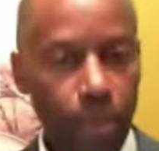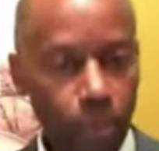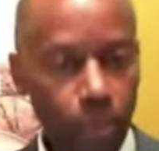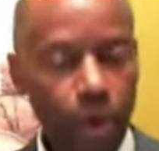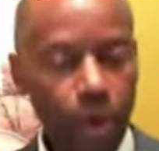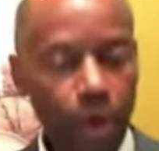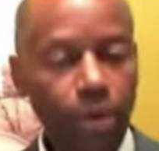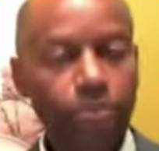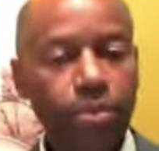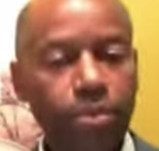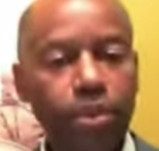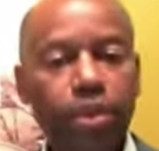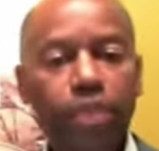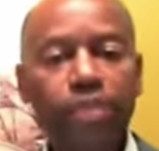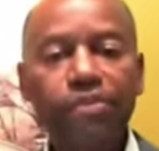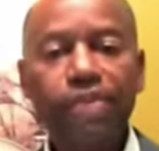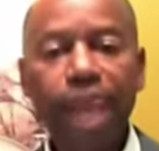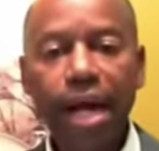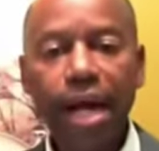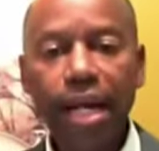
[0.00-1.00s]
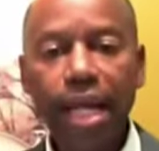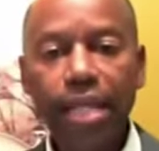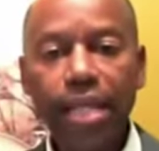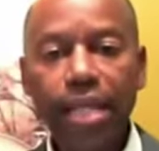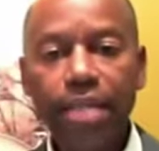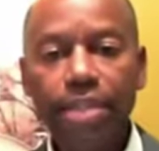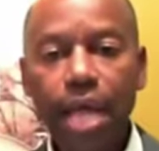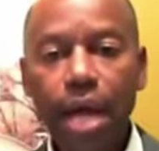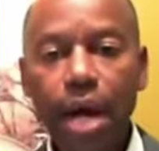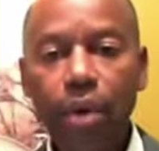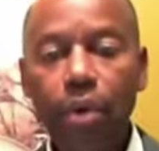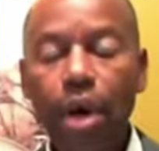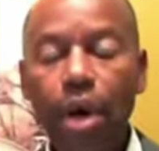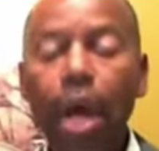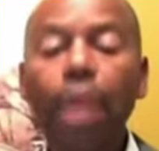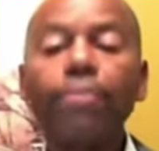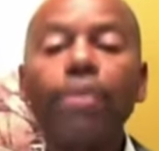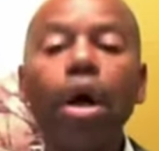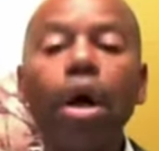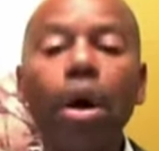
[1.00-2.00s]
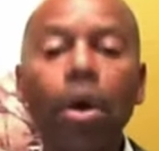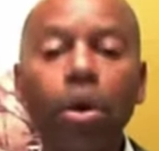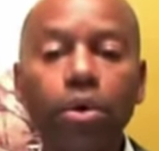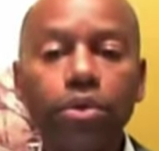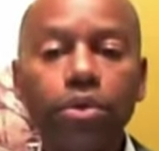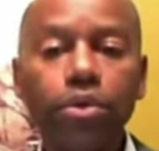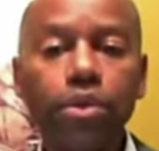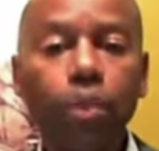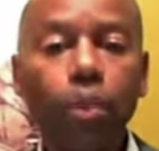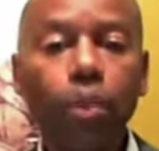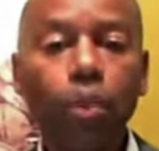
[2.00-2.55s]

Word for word: and welcome to the Finance Hour. I'm your host,